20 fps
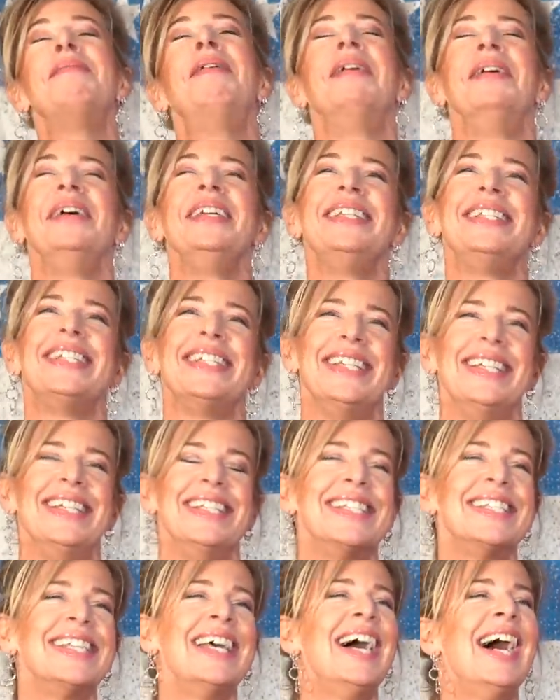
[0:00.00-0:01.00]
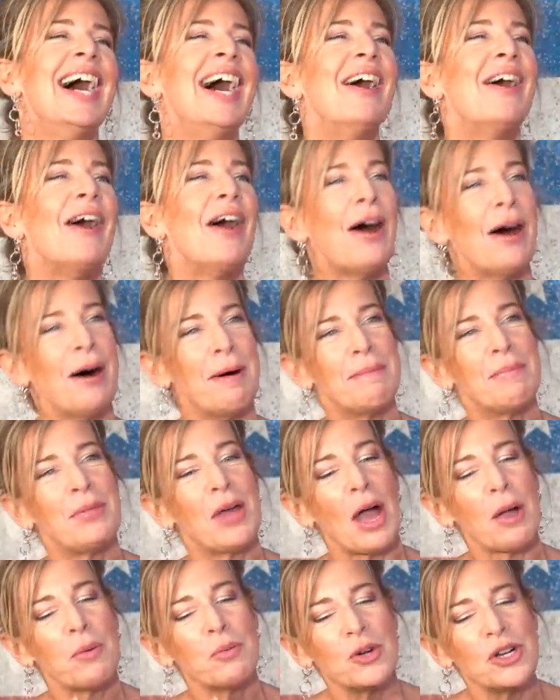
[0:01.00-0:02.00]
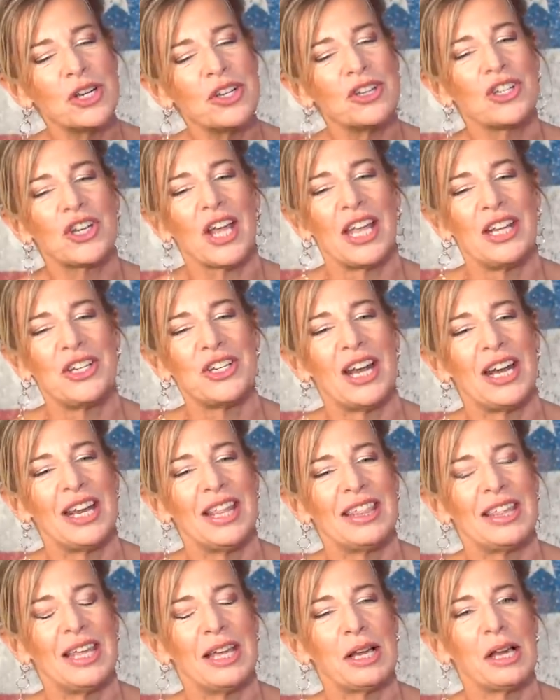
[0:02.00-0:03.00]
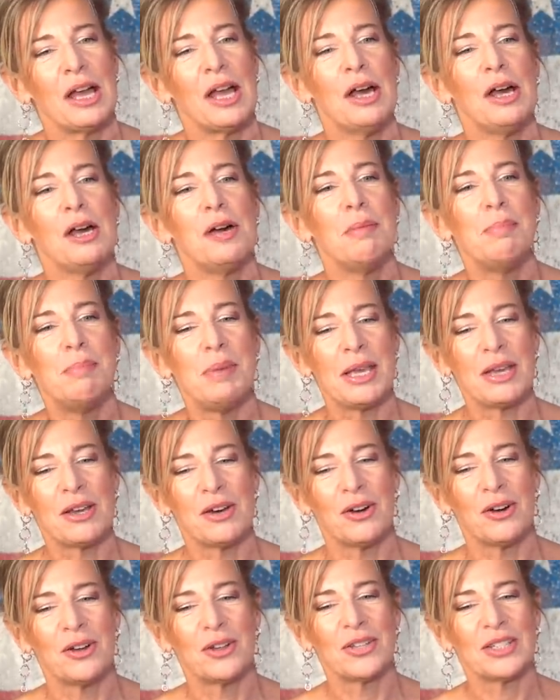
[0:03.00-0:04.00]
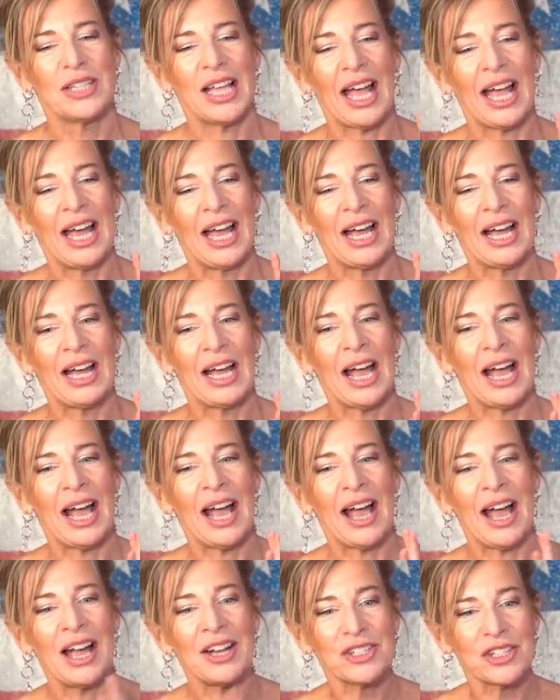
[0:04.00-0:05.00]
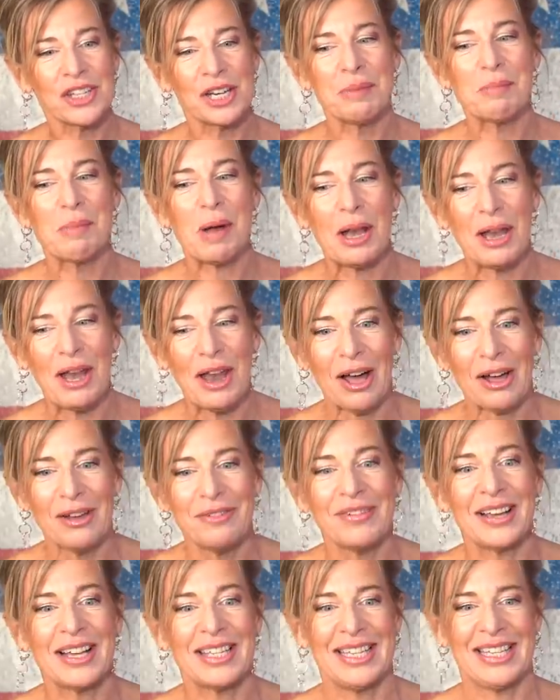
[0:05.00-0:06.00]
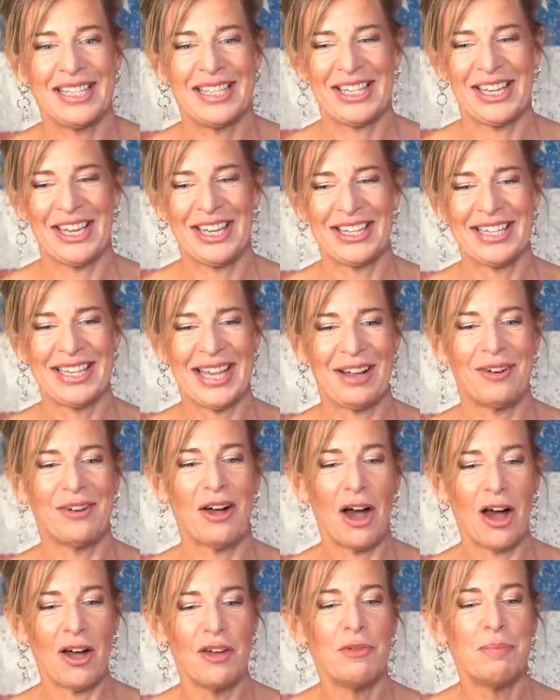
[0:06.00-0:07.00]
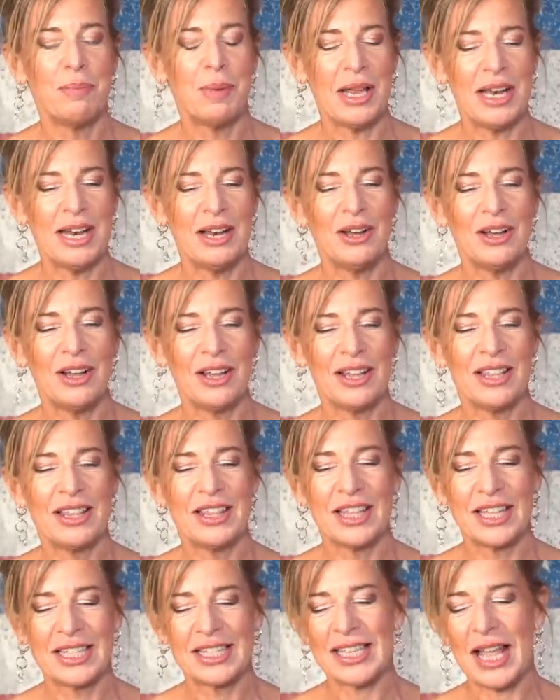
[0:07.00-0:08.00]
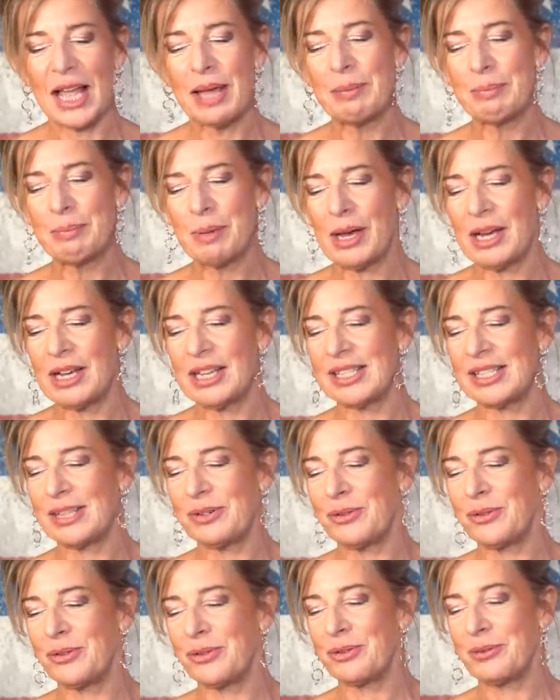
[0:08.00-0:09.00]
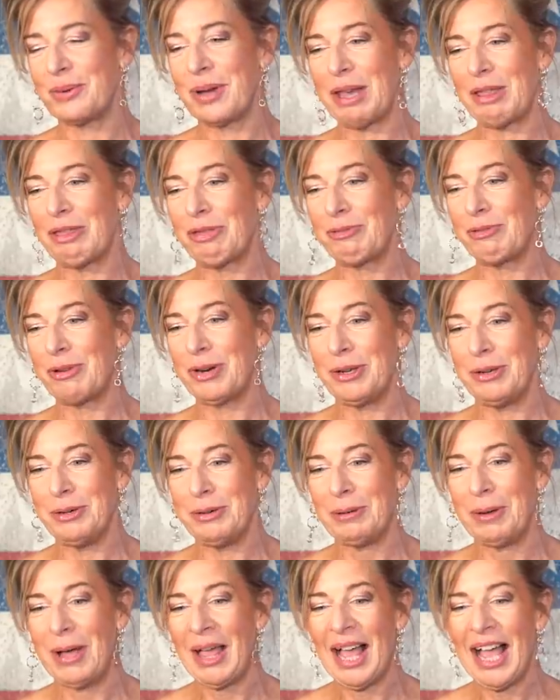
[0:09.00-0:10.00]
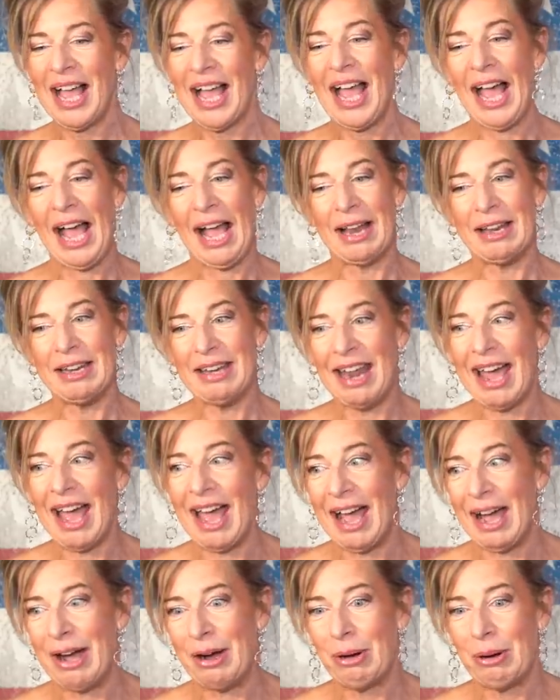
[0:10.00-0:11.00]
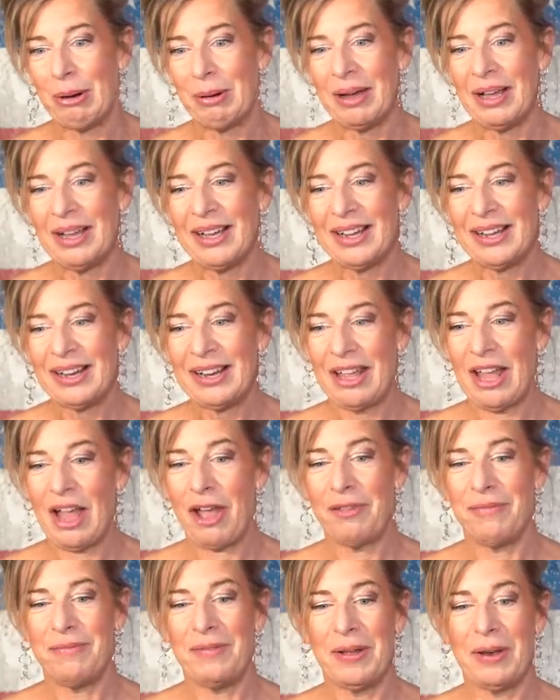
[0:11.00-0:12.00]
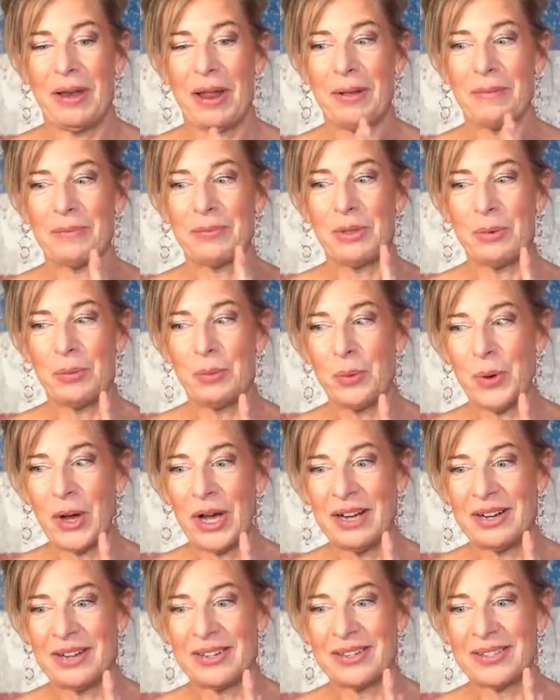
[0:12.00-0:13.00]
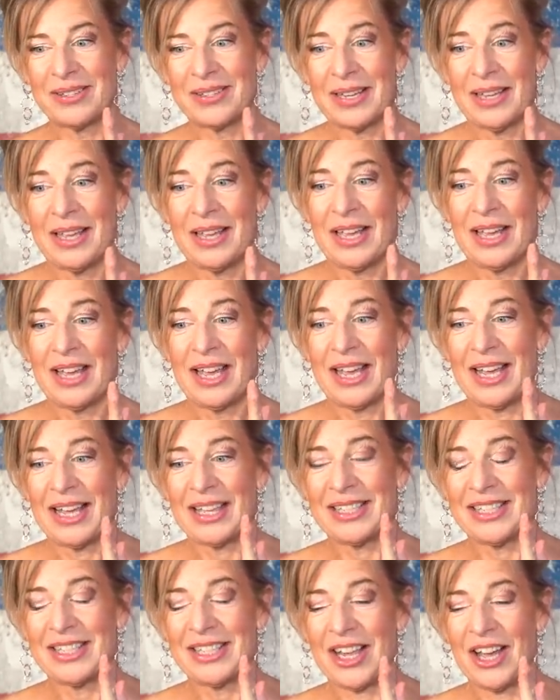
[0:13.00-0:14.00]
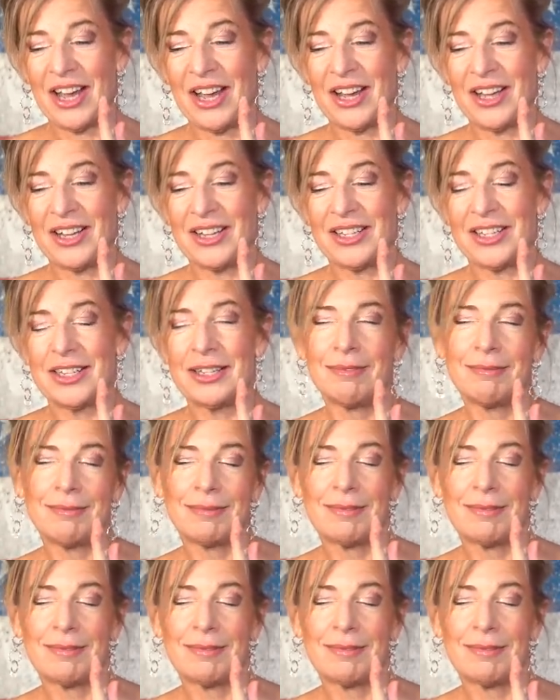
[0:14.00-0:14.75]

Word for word: point is um, that I wouldn't change anything because actually, my life, as it turned out, I've been the same person all the way through. And now I feel like the world has turned